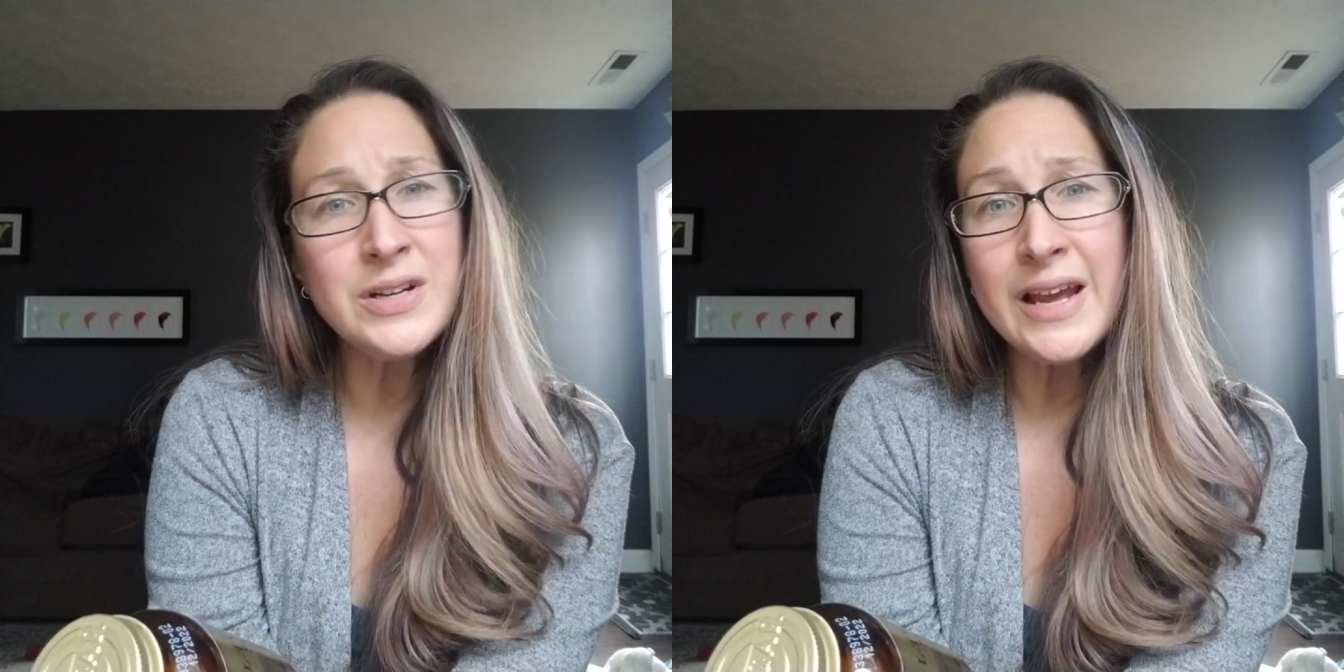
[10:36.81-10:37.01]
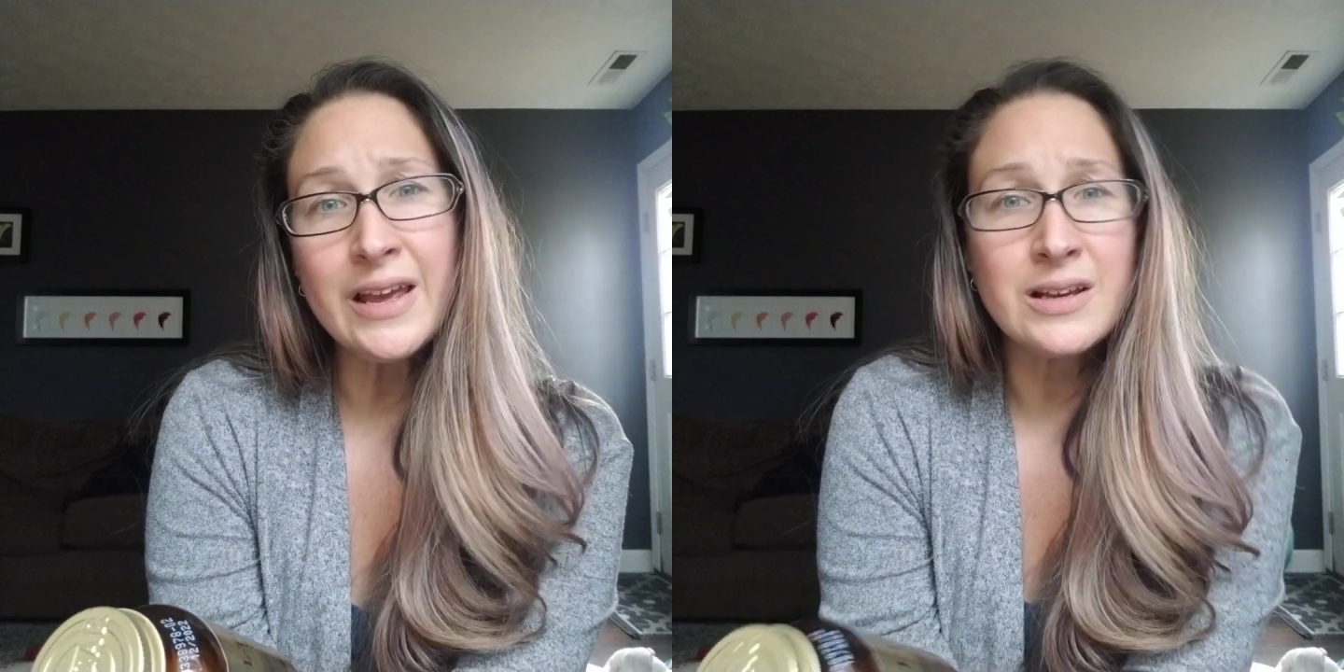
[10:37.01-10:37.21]

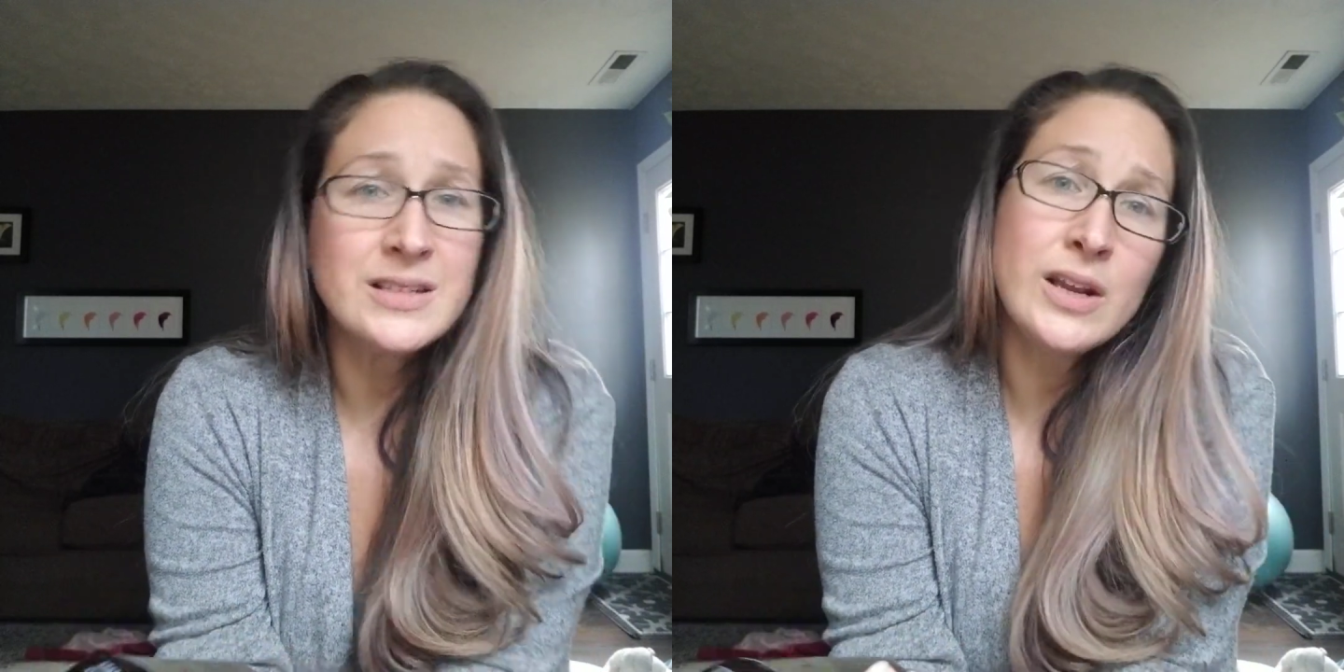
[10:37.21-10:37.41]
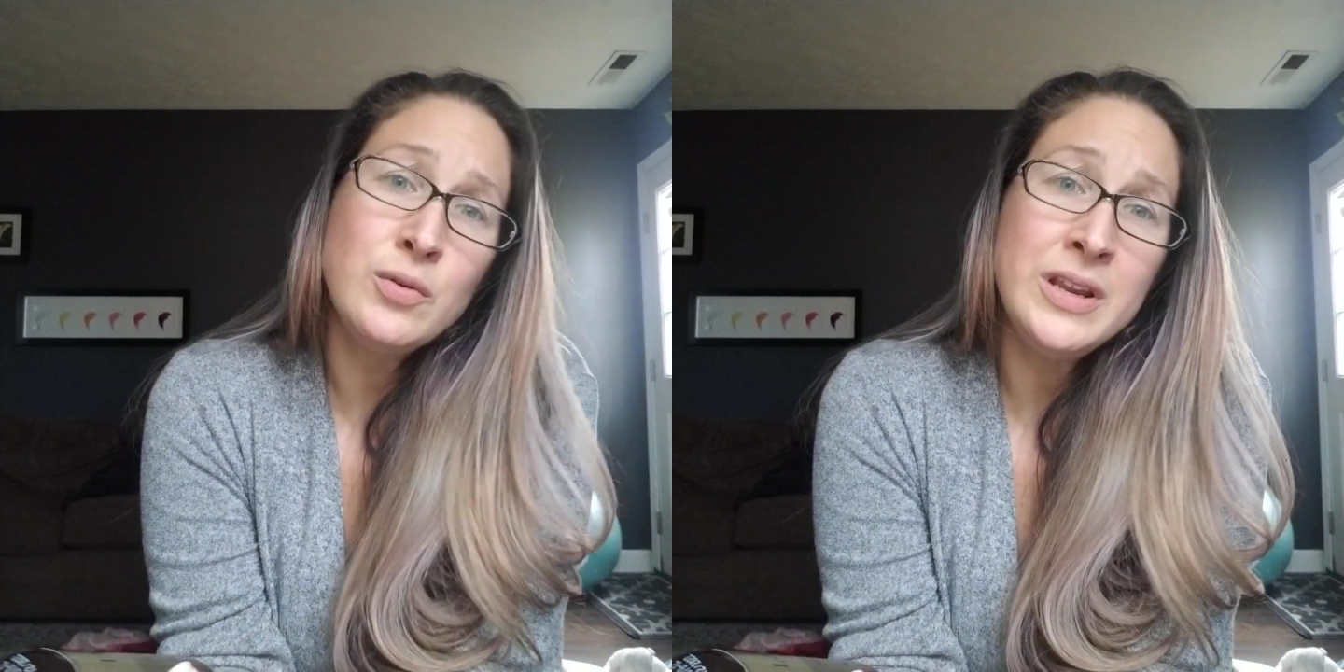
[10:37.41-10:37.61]
day because
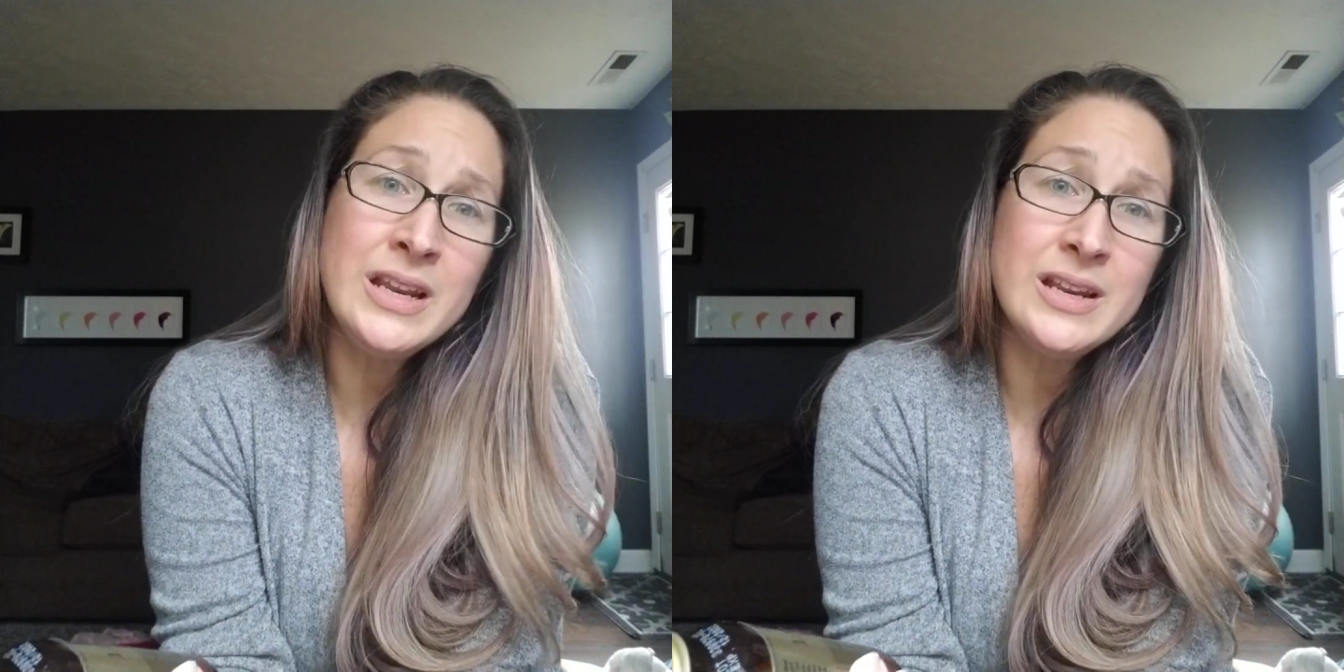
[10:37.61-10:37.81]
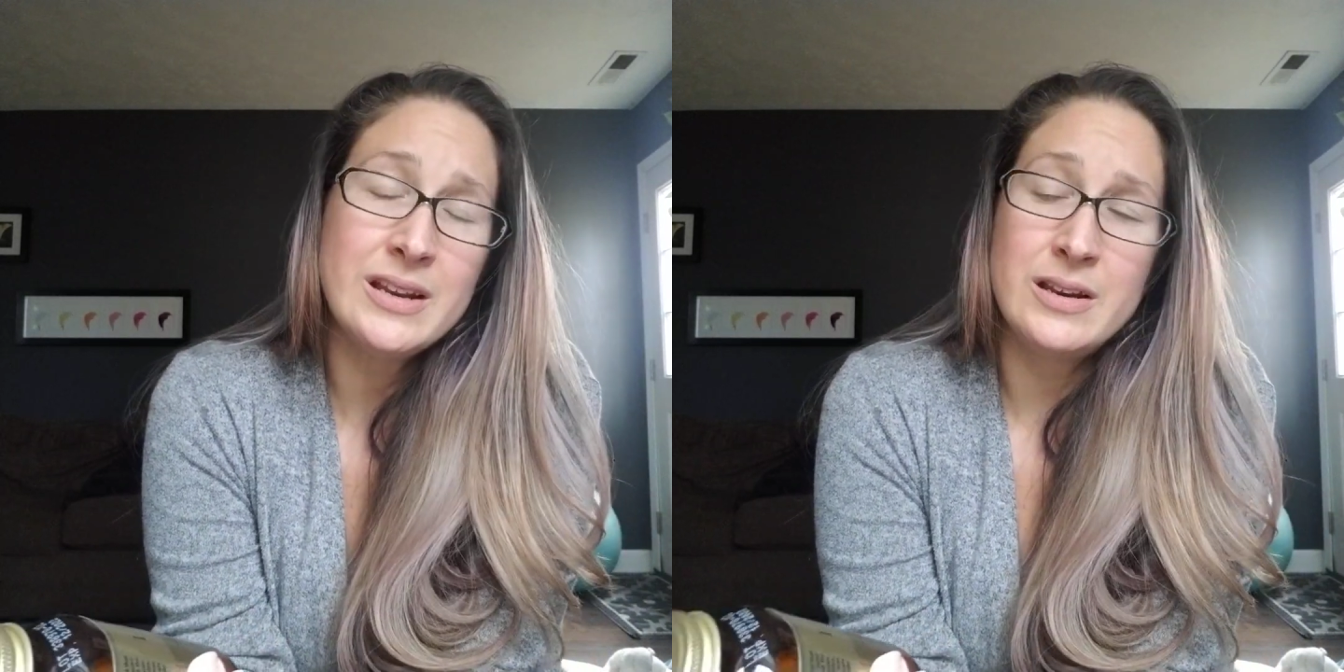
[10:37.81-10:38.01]
I don't
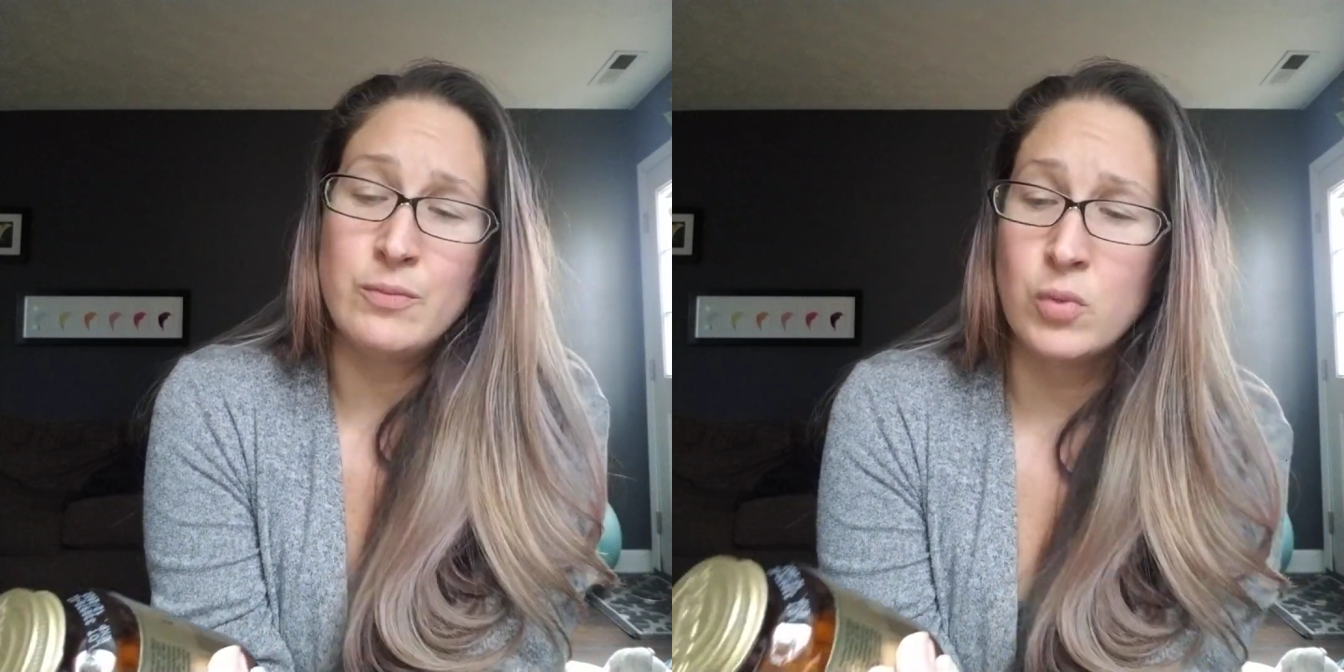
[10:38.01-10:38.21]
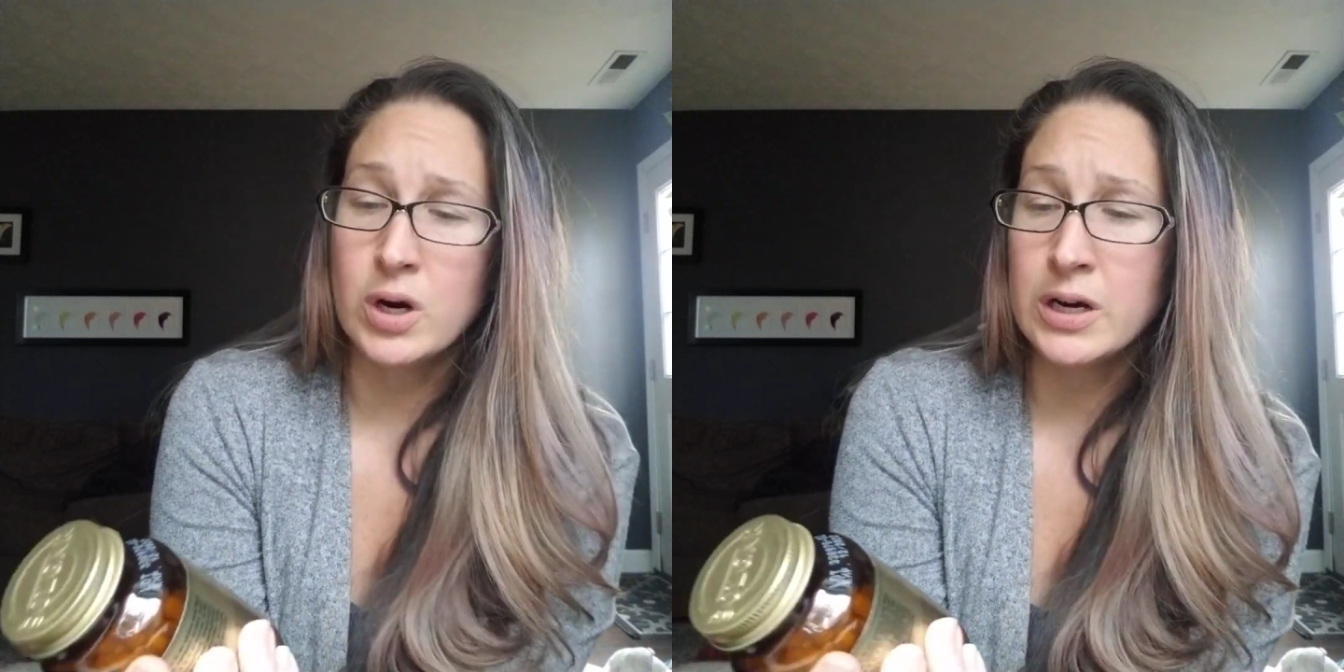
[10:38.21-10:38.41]
need it
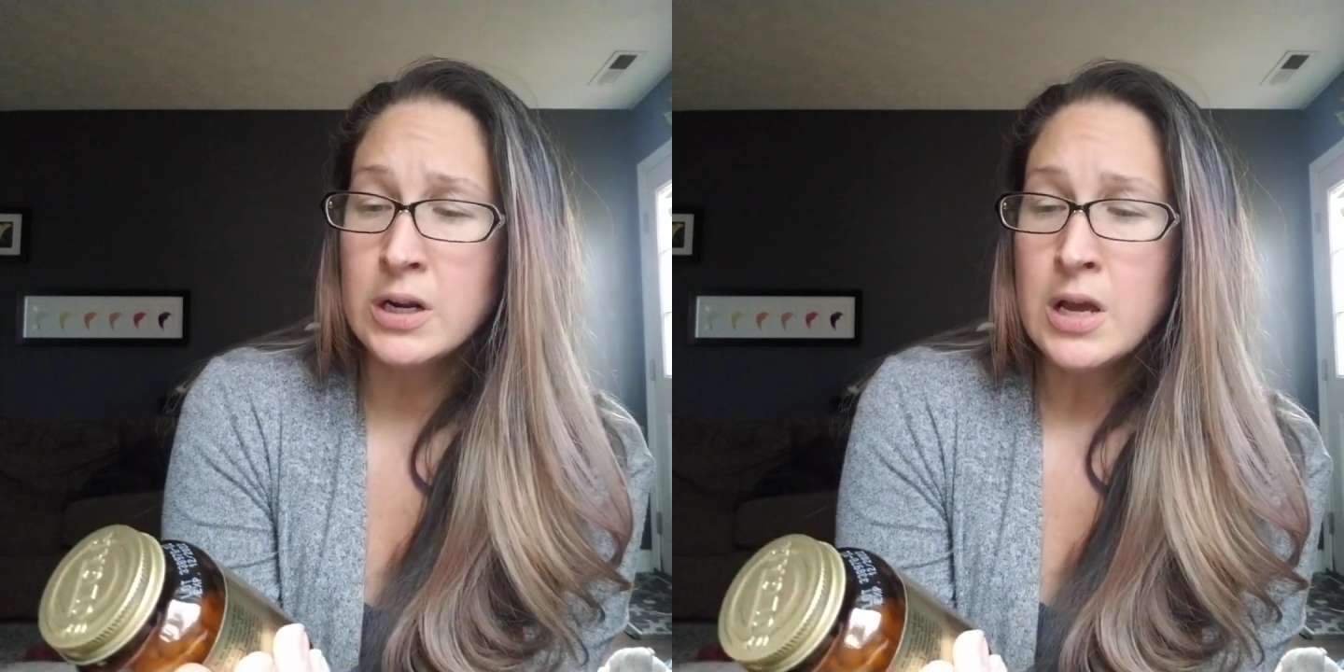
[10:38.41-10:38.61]
anymore.